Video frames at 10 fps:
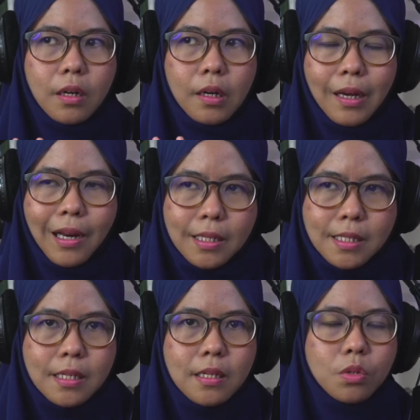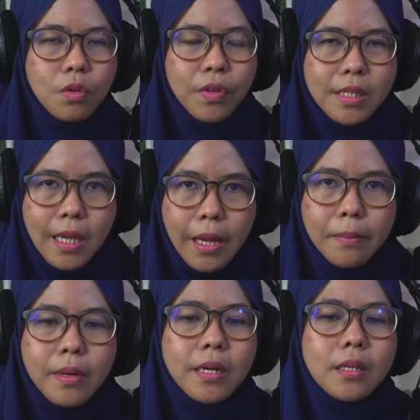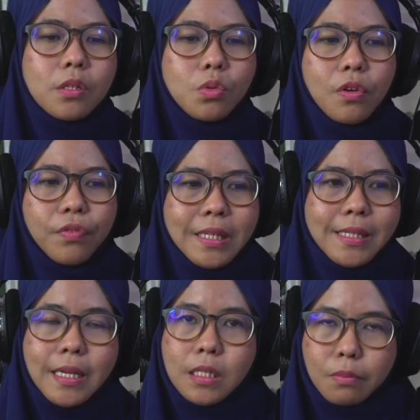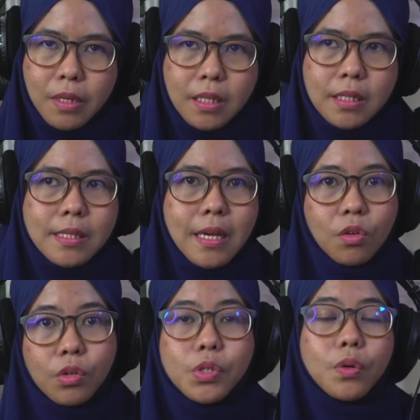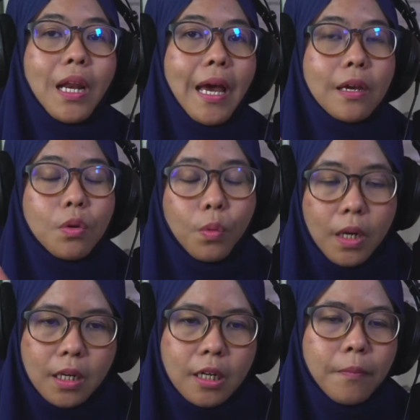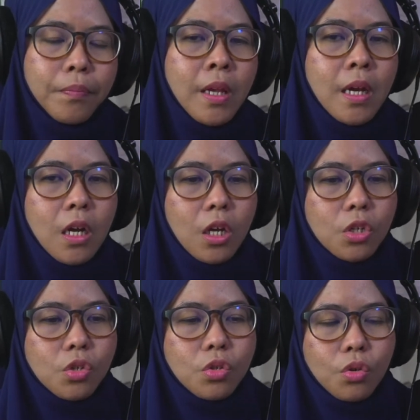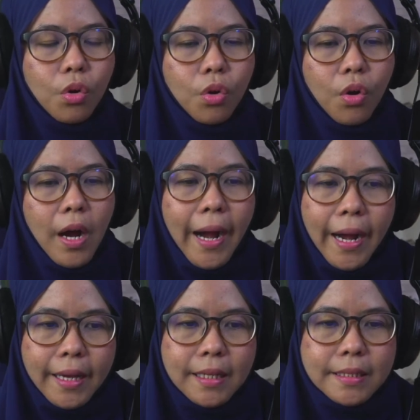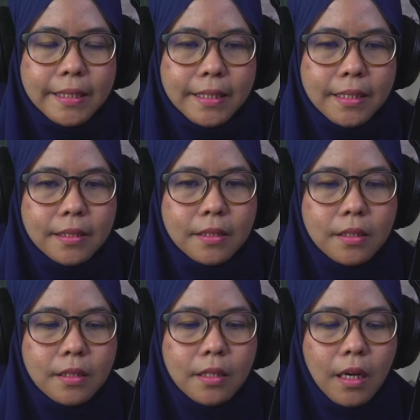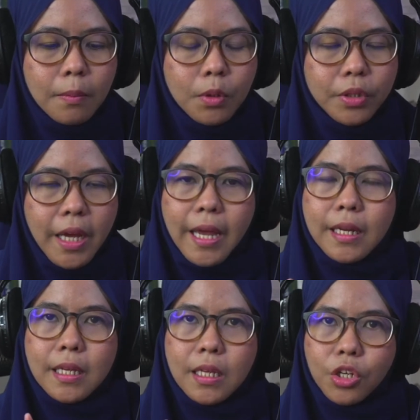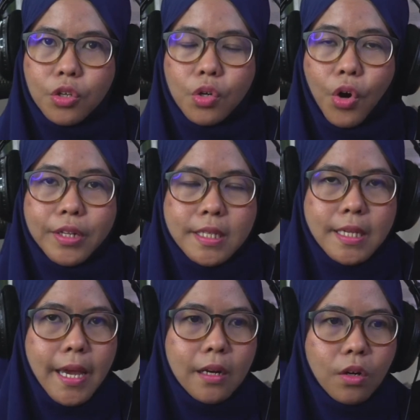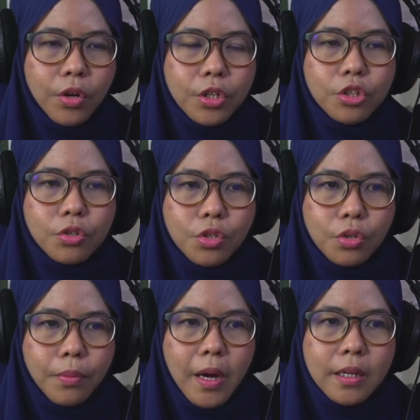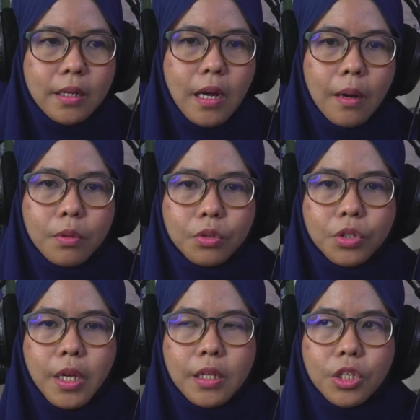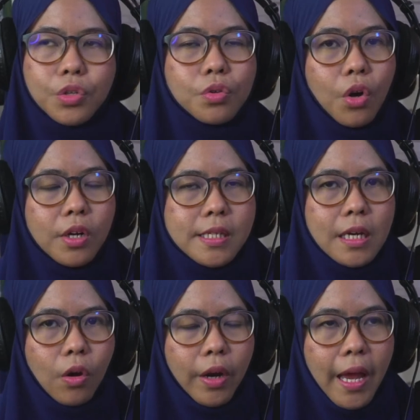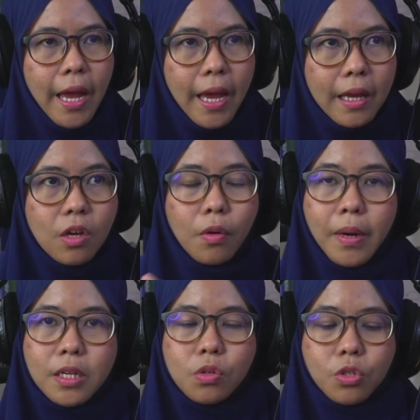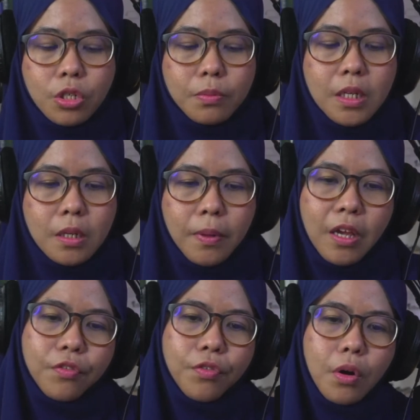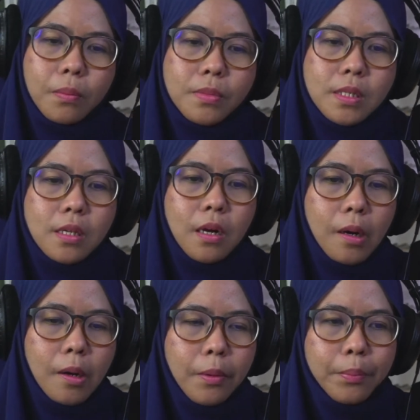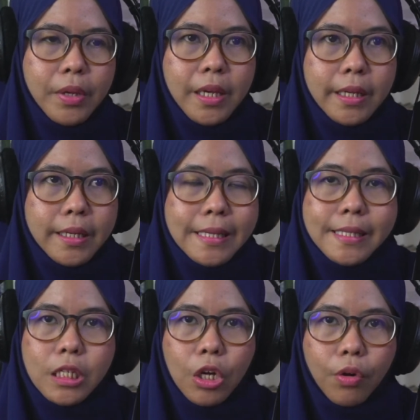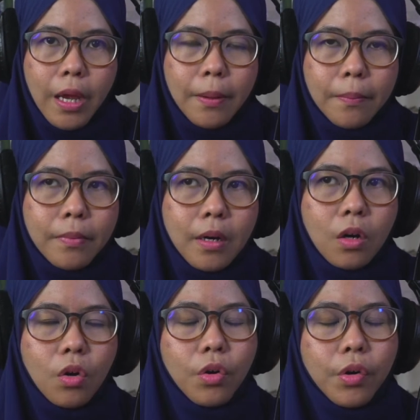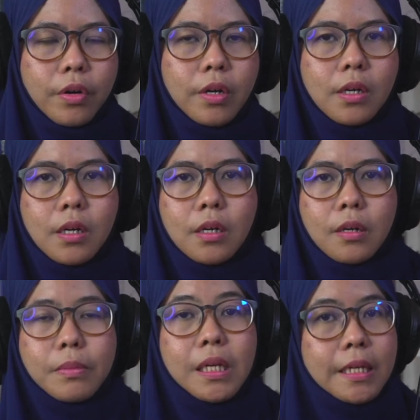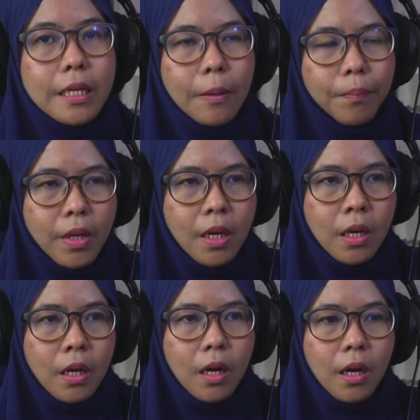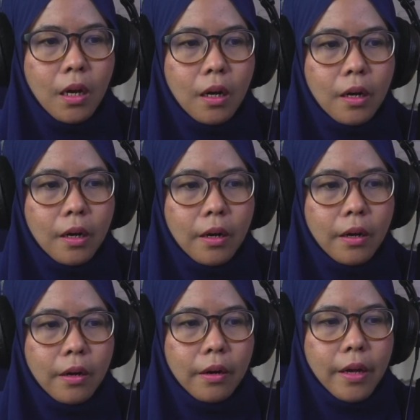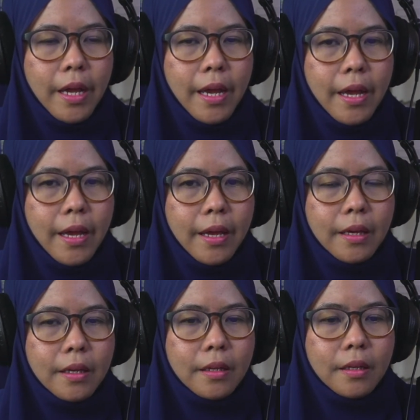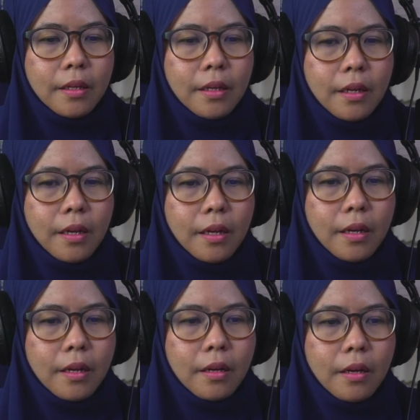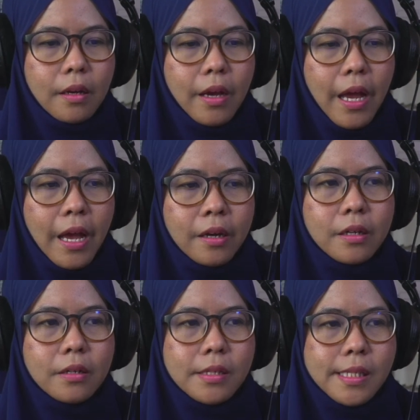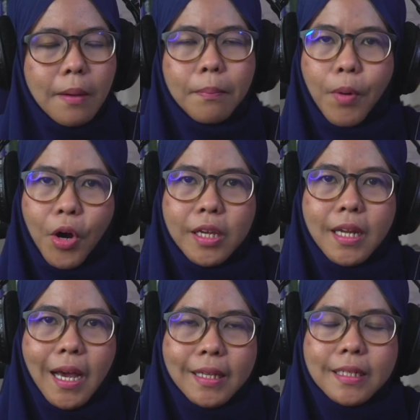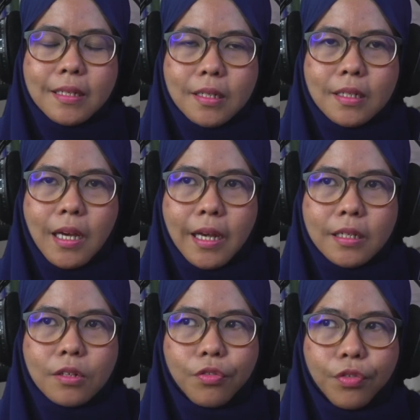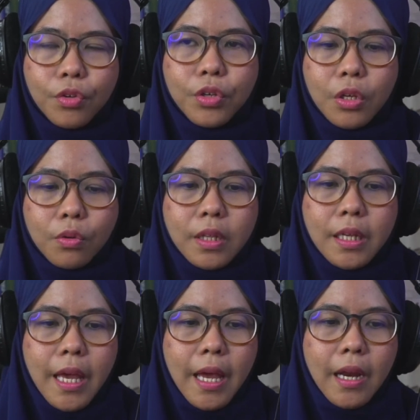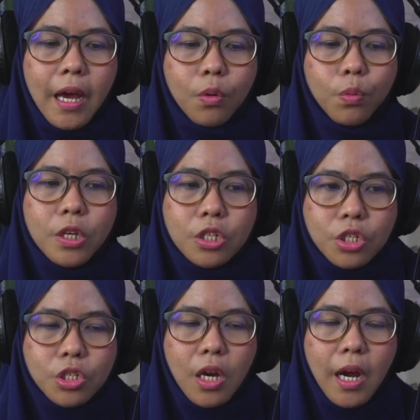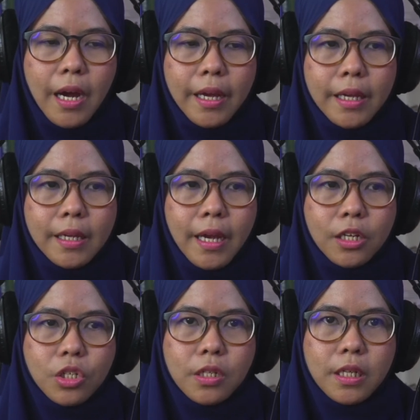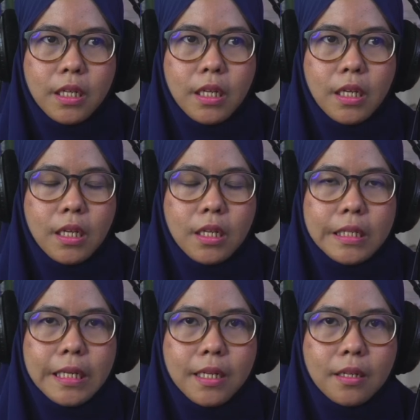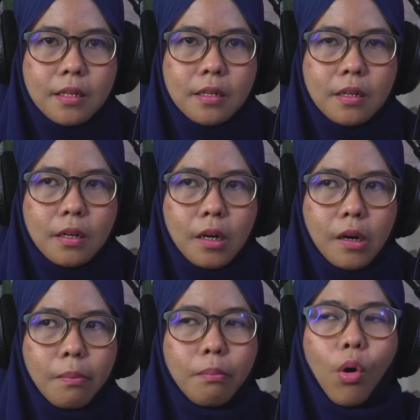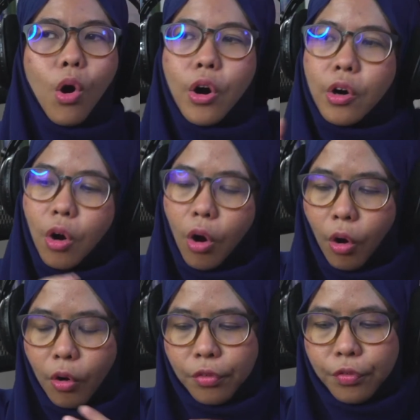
classes, with assignments, with assessments, and also client work. So I didn't upload any new content on YouTube. I didn't upload any new content on any of my social media platforms, be it Instagram or Medium. Uh, and at some point, I did feel guilty, and I wish I actually did more of